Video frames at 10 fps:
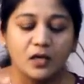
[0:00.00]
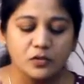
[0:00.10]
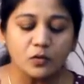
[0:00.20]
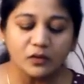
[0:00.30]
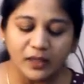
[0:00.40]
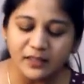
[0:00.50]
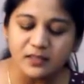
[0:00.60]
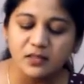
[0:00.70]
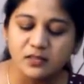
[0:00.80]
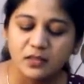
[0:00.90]
So, let
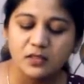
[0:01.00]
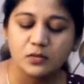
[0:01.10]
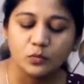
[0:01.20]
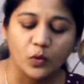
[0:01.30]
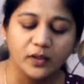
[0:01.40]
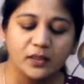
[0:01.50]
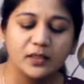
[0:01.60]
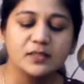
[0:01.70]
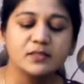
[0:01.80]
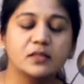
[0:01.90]
us discuss what
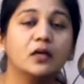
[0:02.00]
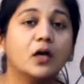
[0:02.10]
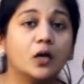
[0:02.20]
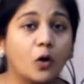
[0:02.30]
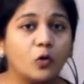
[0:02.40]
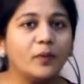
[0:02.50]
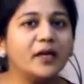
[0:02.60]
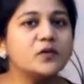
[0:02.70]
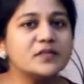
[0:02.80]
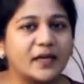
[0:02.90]
is
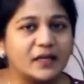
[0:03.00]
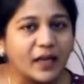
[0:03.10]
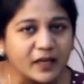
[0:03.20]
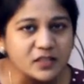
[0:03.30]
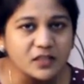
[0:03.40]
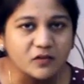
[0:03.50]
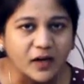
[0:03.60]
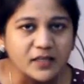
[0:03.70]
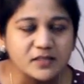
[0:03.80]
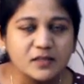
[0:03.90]
glaucomatocyclitic
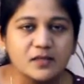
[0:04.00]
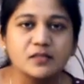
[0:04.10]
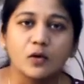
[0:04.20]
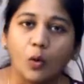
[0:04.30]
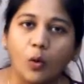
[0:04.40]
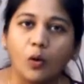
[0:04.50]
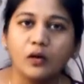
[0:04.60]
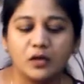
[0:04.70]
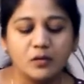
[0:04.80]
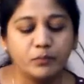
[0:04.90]
crisis or
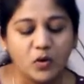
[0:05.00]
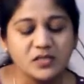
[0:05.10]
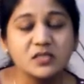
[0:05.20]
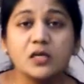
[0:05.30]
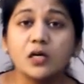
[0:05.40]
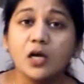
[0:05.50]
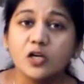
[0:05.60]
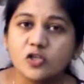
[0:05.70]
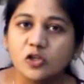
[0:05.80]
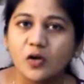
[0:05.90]
a
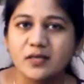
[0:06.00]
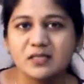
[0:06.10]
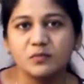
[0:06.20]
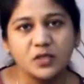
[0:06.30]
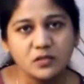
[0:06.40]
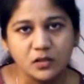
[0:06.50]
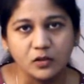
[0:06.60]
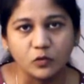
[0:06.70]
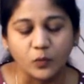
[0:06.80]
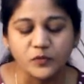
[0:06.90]
Posner-Schlossman
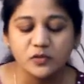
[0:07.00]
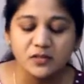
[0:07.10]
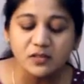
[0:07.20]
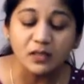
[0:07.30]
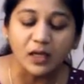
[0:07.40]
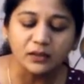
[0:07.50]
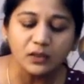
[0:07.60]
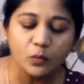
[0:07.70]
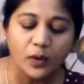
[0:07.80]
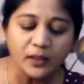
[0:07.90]
syndrome. So, this is
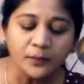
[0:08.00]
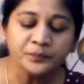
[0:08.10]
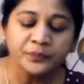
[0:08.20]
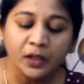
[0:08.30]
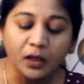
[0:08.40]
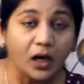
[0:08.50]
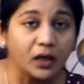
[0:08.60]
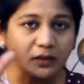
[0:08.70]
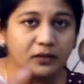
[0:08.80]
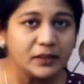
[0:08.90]
another one,
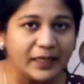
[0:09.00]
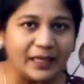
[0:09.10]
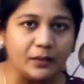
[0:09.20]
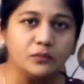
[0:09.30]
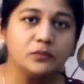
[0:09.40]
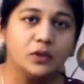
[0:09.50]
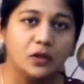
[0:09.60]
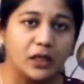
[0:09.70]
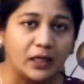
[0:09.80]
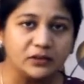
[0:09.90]
another name,
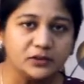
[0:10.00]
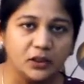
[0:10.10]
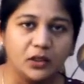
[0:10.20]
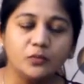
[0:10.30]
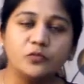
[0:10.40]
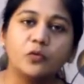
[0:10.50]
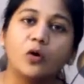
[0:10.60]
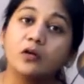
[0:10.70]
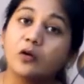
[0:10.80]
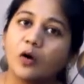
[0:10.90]
another term
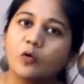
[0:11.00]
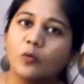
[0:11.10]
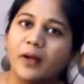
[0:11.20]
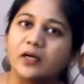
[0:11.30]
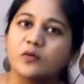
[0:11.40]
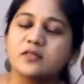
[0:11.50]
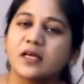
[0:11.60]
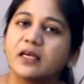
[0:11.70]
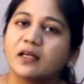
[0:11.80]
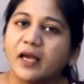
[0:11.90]
for
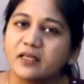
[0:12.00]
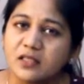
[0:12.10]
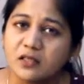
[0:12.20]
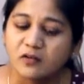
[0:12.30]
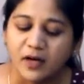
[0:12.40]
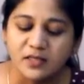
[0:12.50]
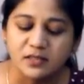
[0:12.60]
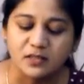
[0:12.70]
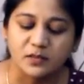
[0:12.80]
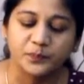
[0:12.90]
glaucomatocyclitic
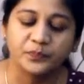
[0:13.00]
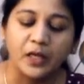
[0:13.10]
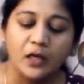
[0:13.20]
crisis.